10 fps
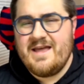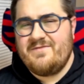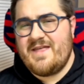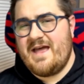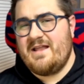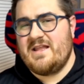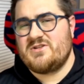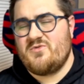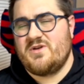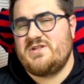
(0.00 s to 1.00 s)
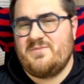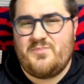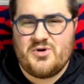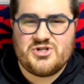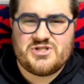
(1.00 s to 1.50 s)
that is going to
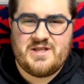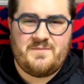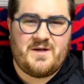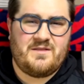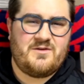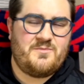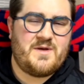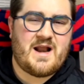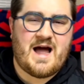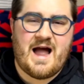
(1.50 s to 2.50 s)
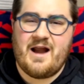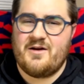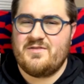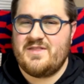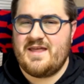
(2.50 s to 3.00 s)
push them a little bit higher
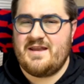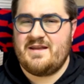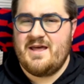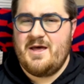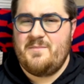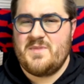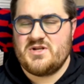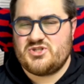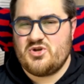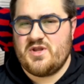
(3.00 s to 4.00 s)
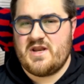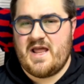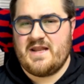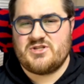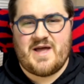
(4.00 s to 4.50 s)
than Minnesota
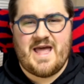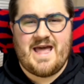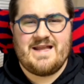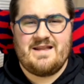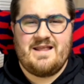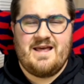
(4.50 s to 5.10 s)
United. So I had